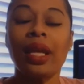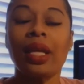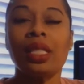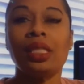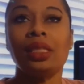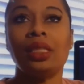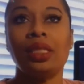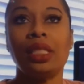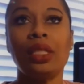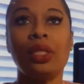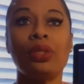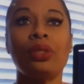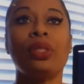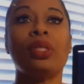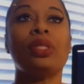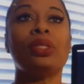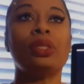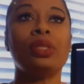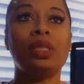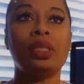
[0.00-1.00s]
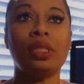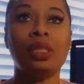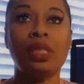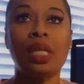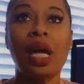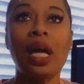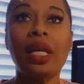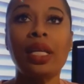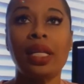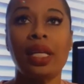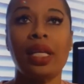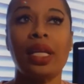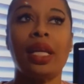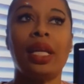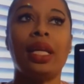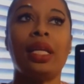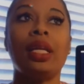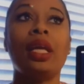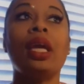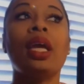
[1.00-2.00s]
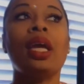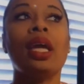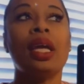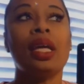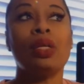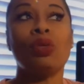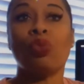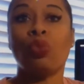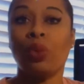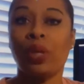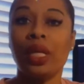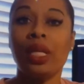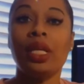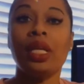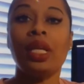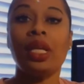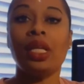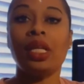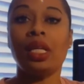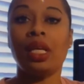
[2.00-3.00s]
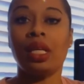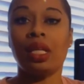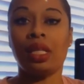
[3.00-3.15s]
considered their studying reading